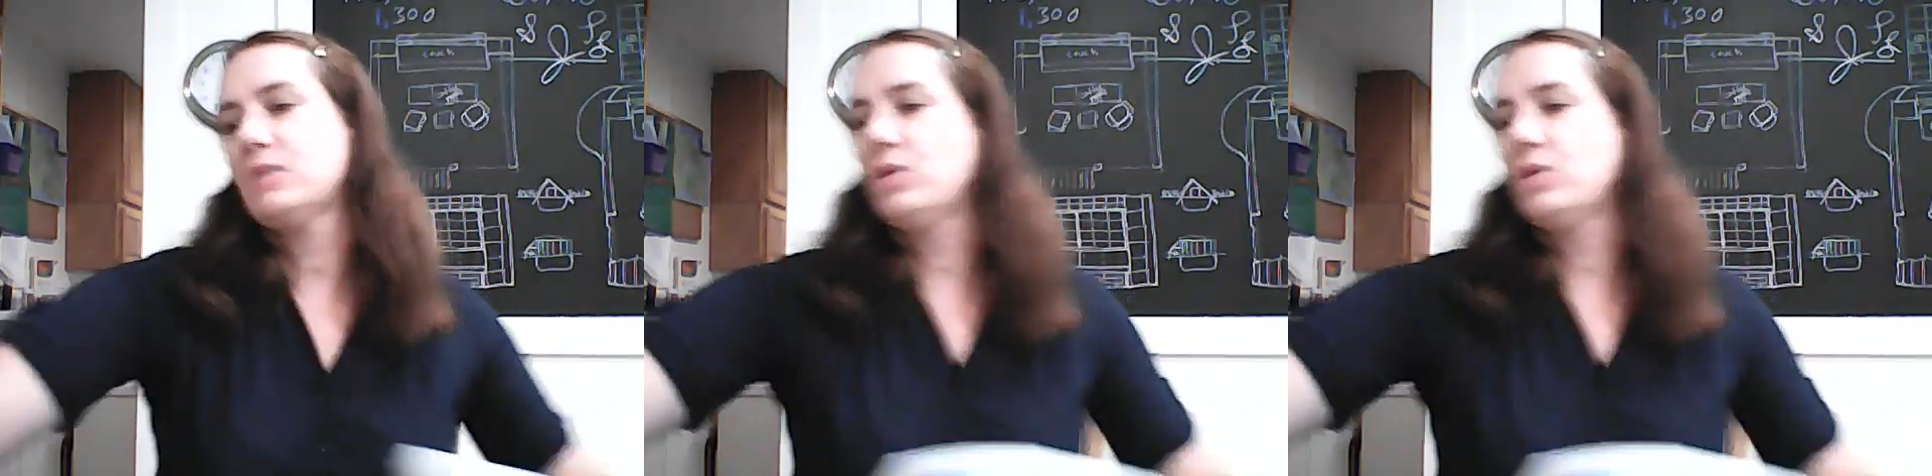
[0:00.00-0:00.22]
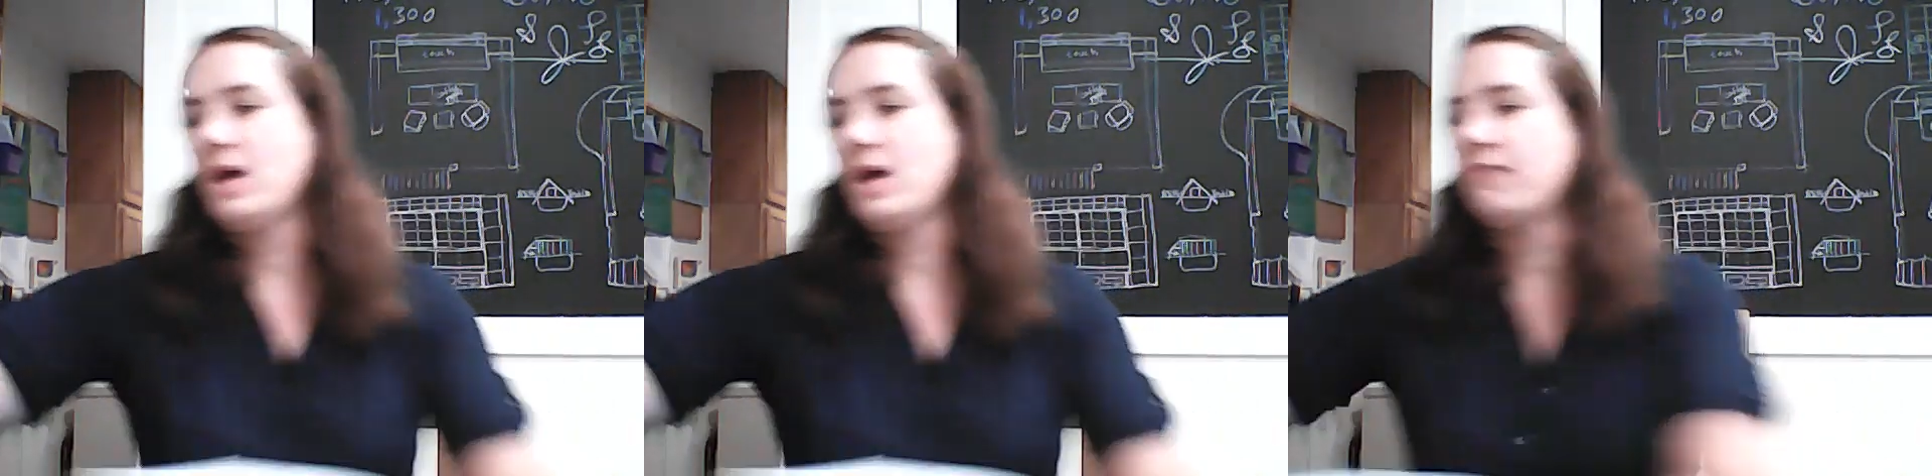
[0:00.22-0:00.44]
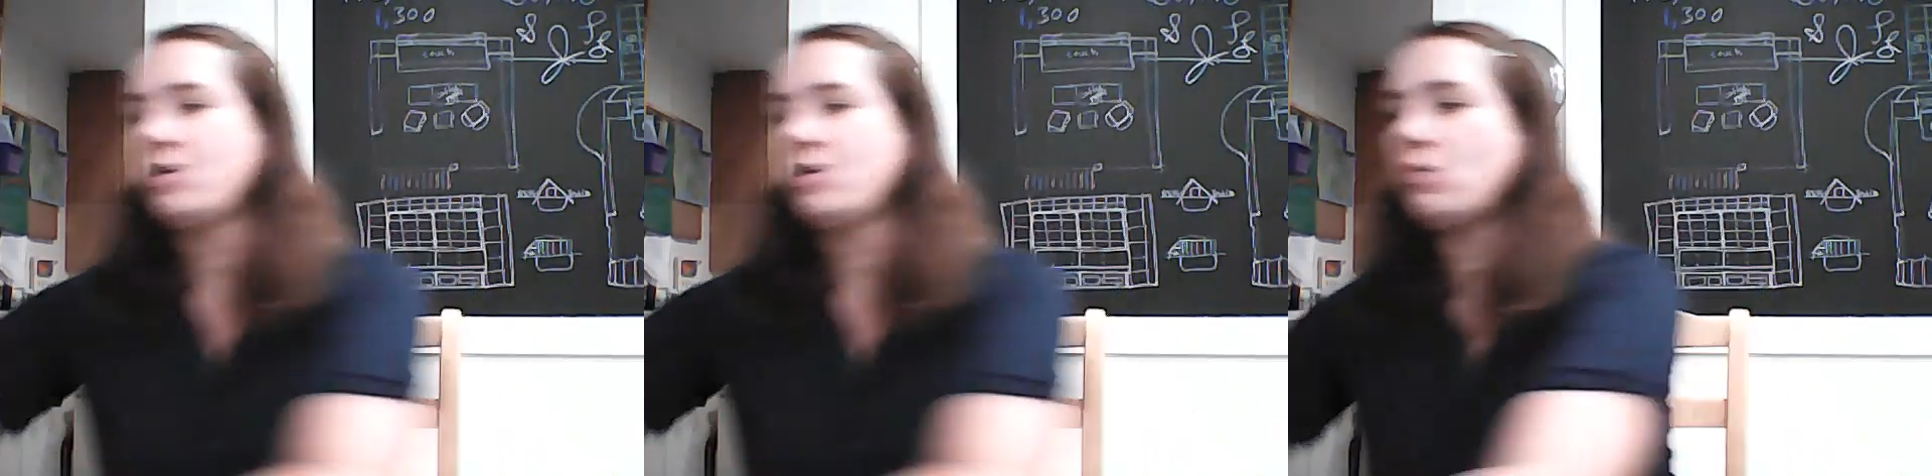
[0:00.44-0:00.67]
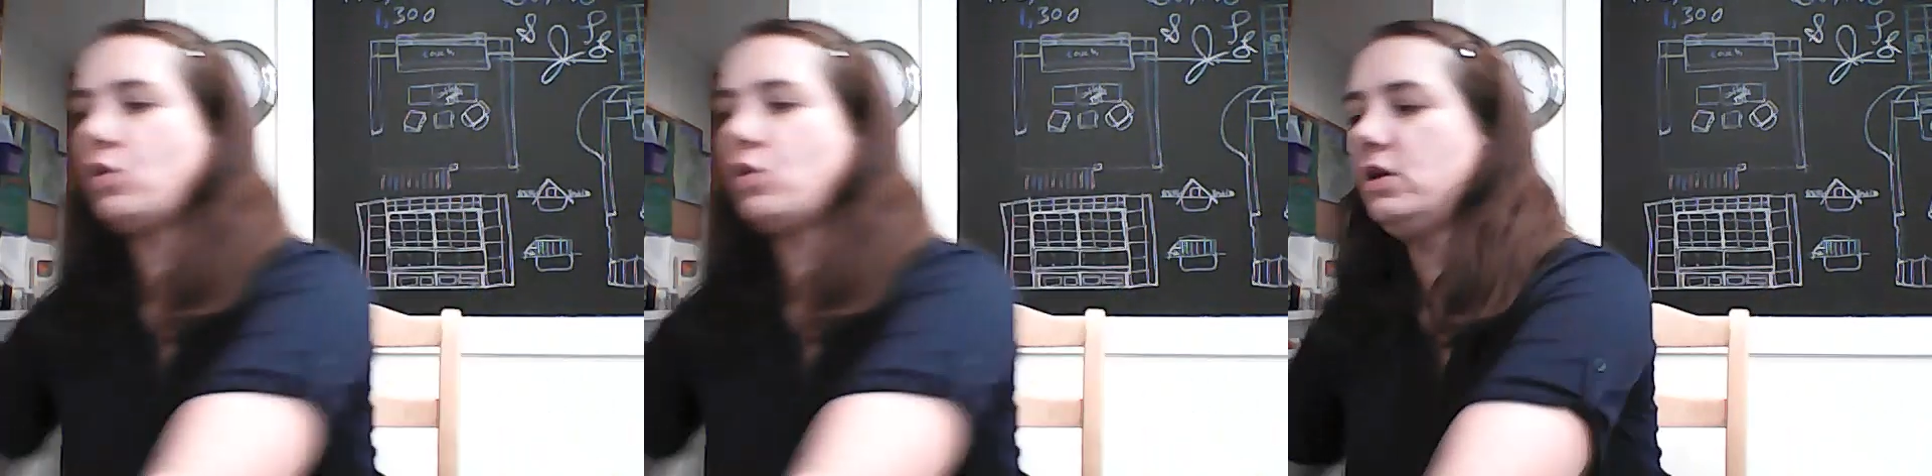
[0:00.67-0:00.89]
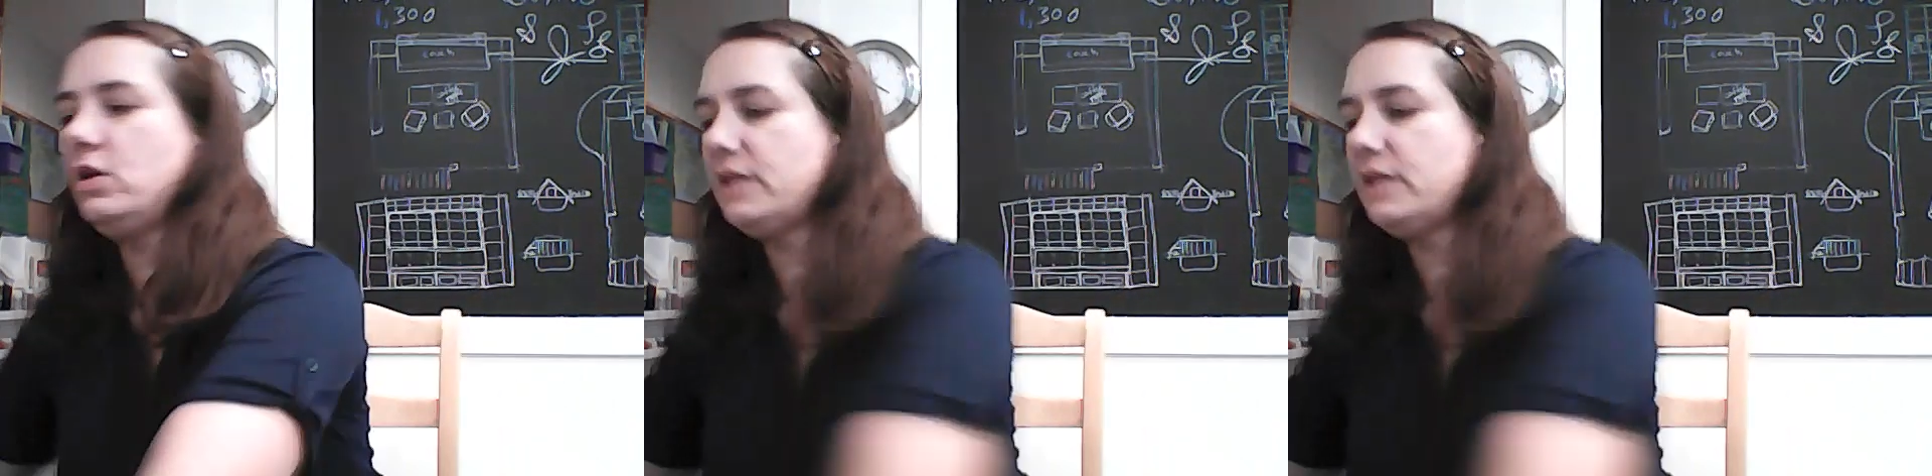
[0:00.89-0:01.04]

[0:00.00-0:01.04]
we have our World